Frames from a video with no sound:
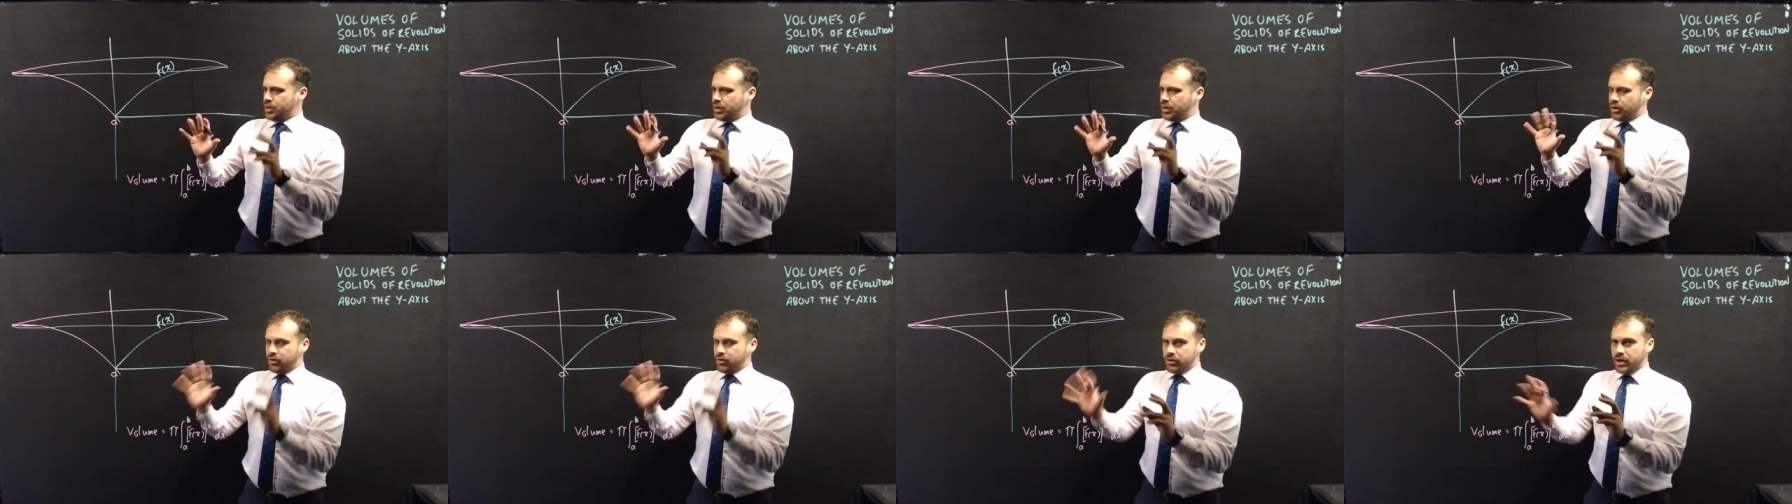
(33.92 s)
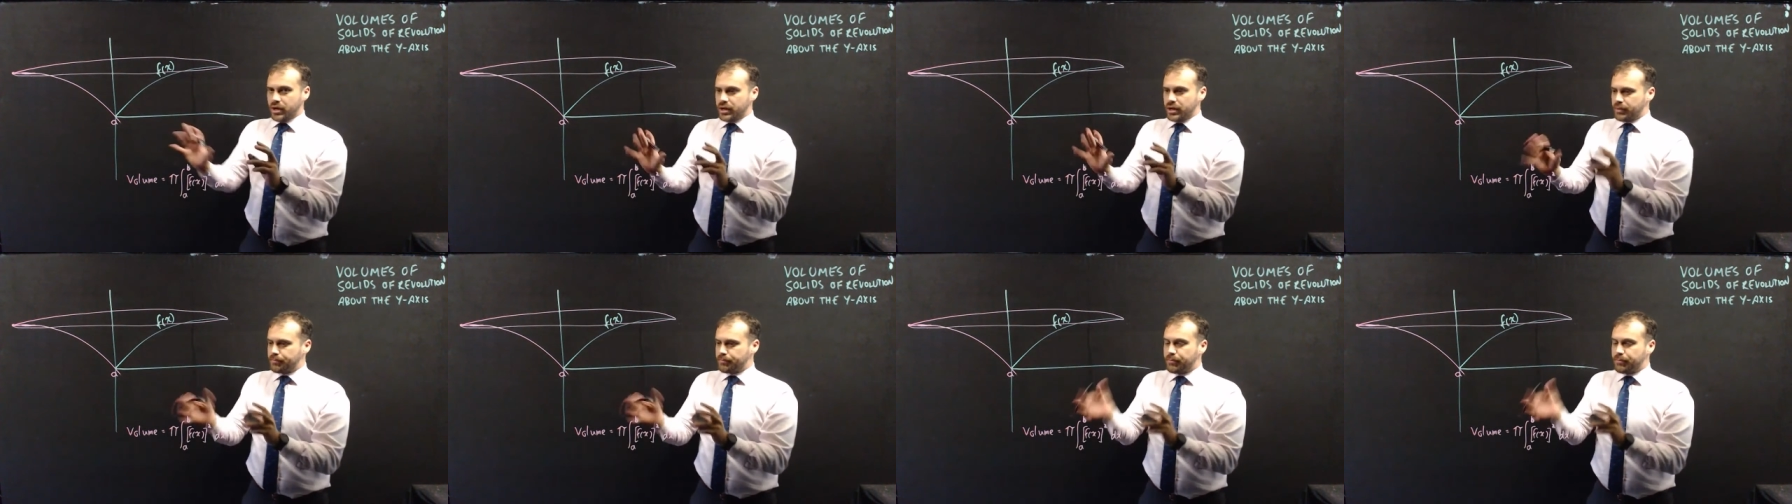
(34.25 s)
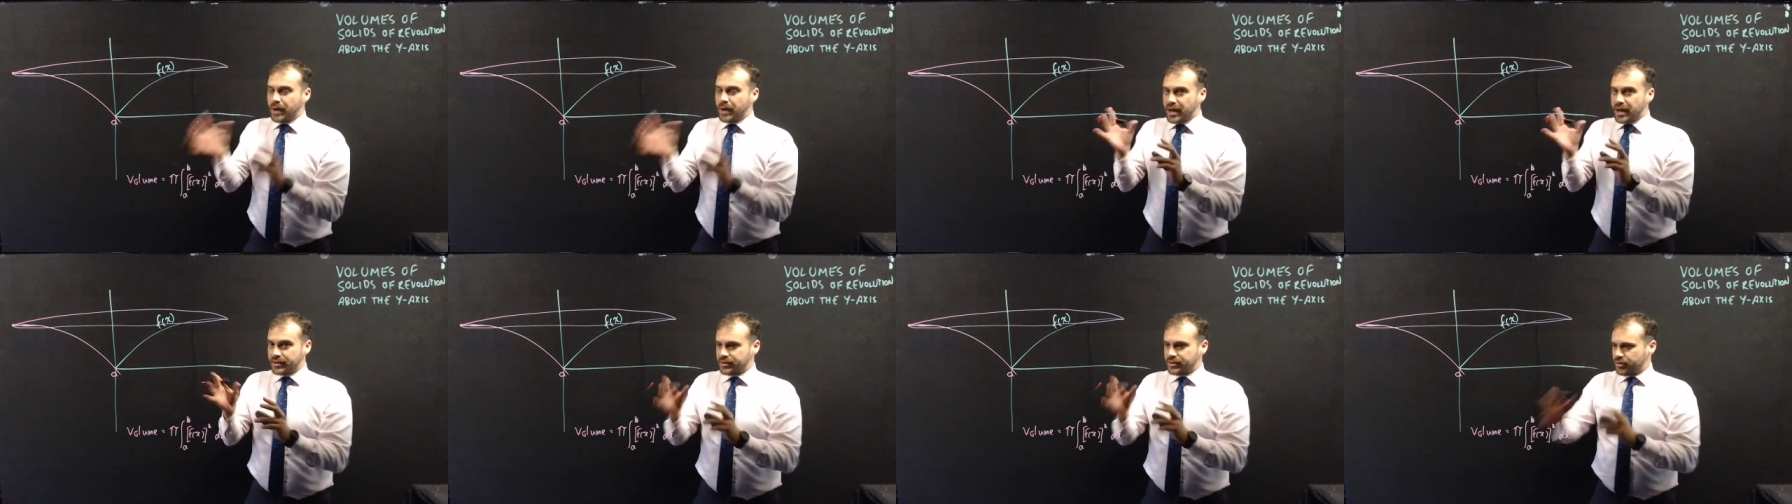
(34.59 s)
All right,
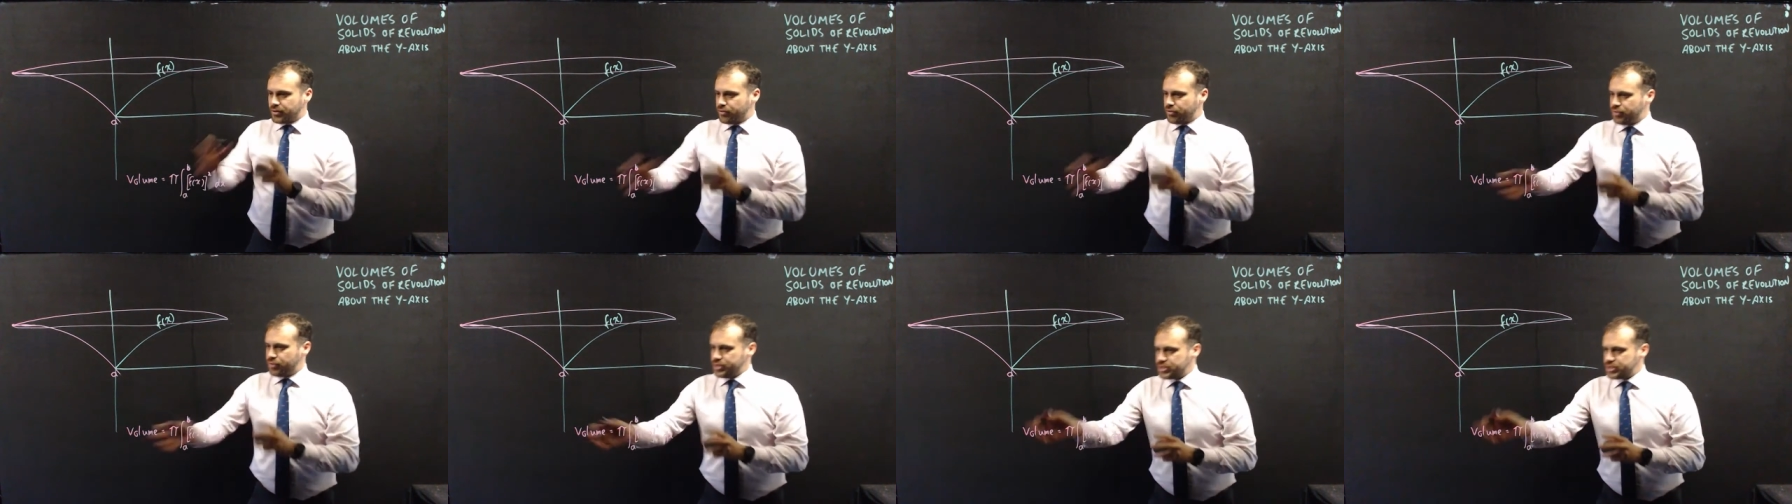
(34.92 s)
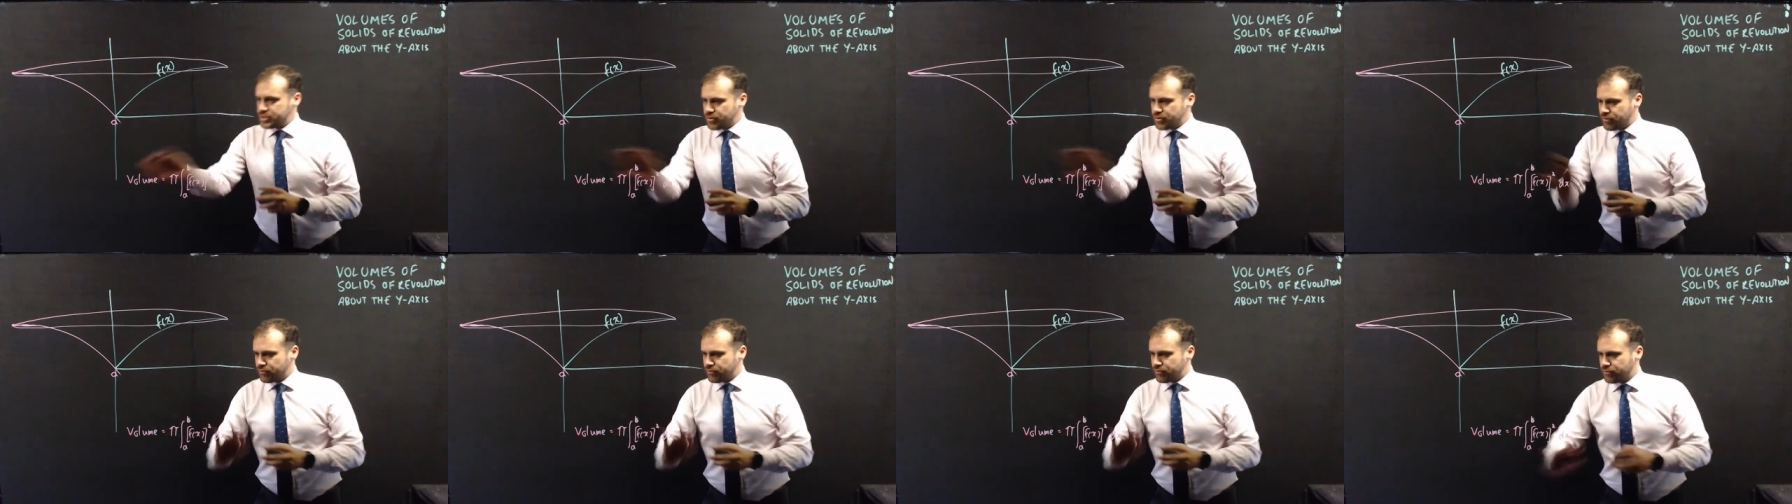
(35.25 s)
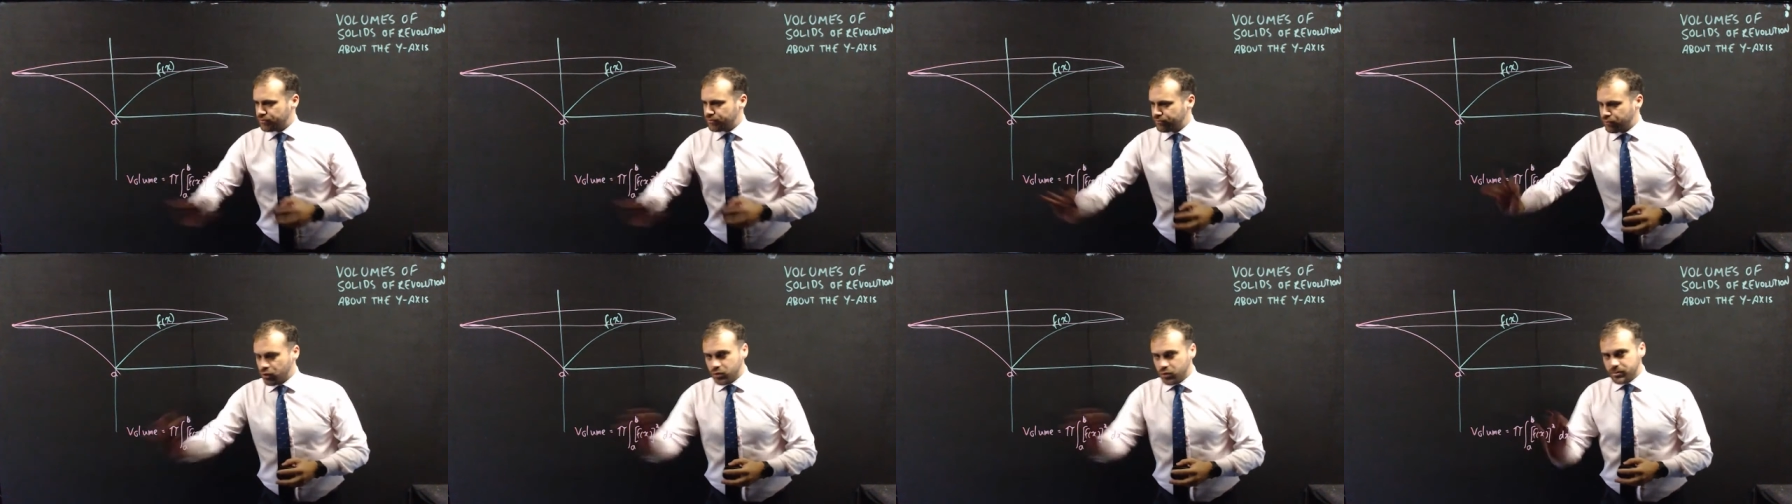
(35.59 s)
but this
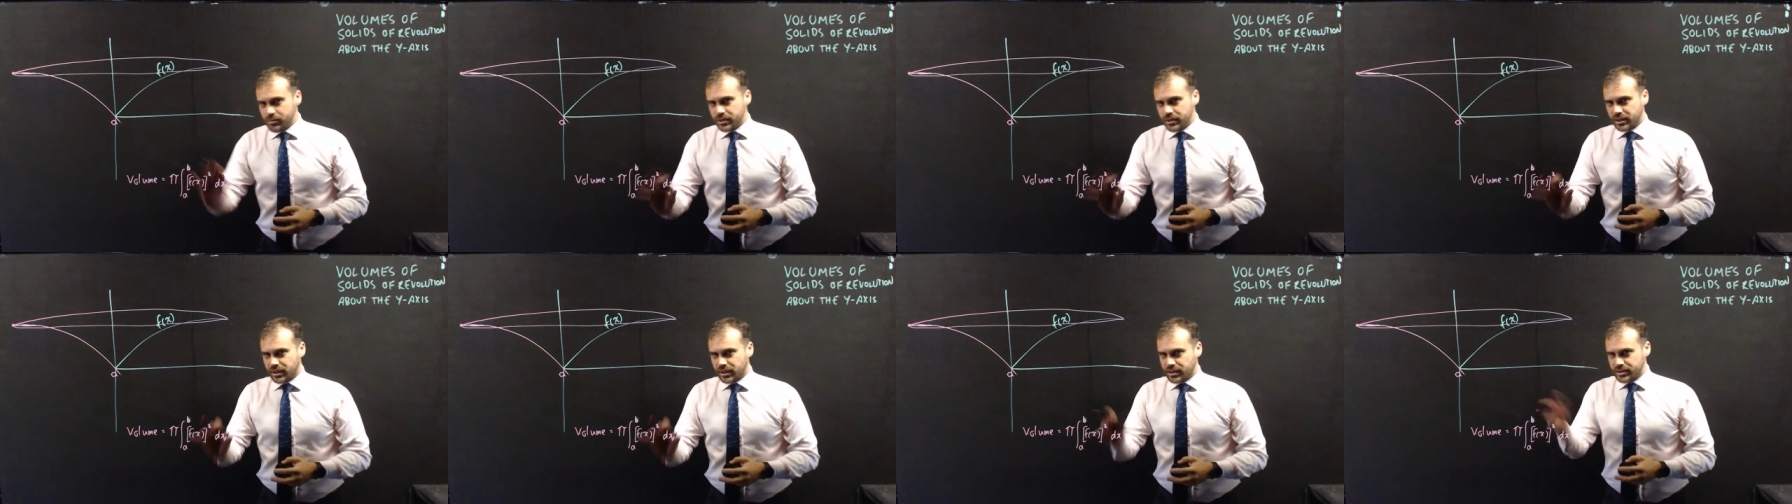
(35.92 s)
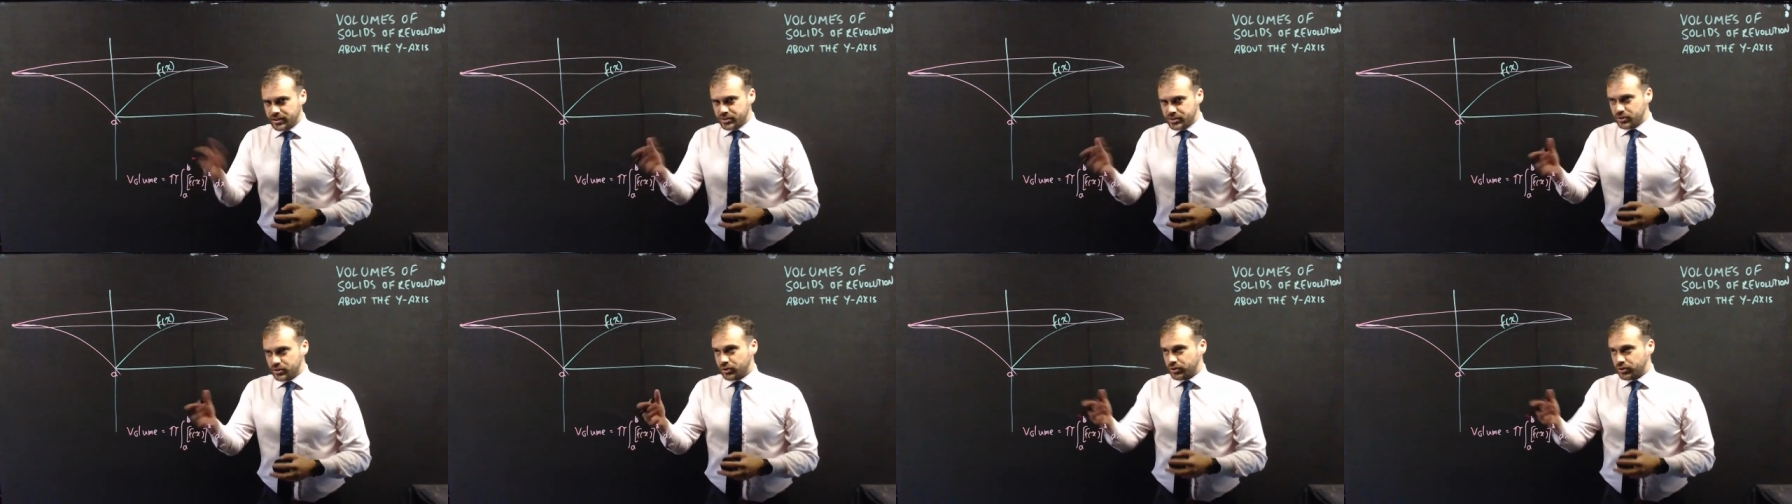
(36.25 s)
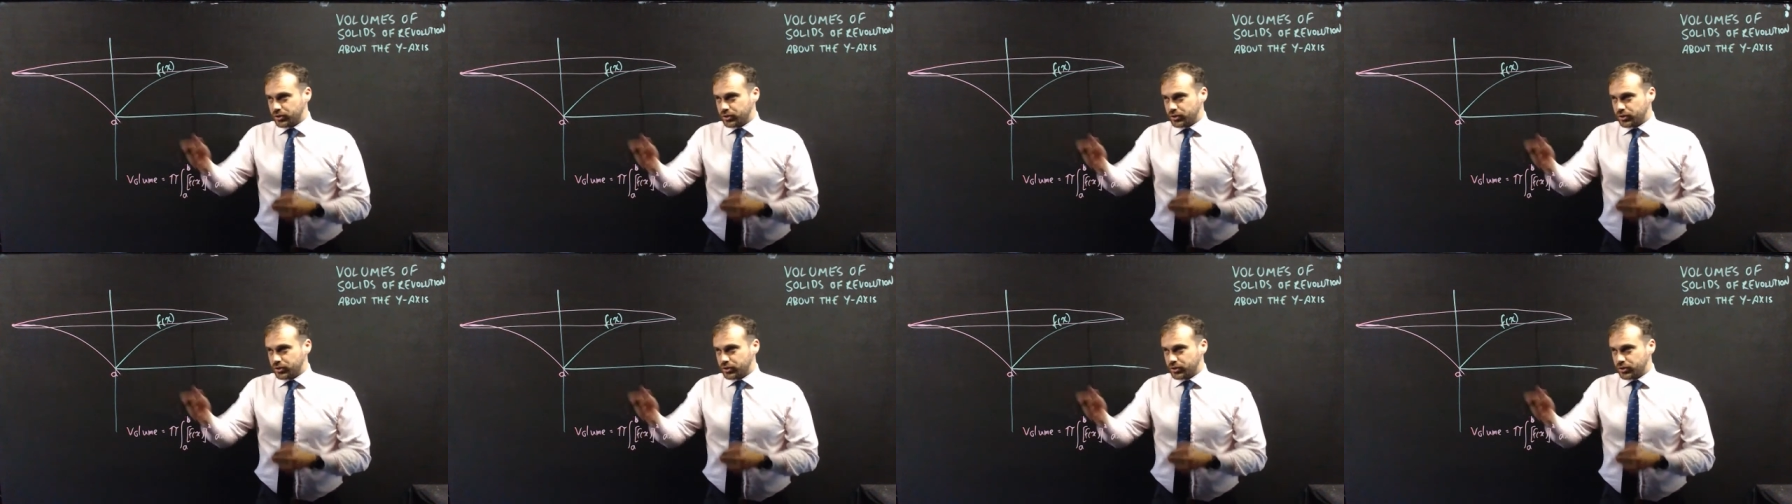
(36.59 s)
formula is not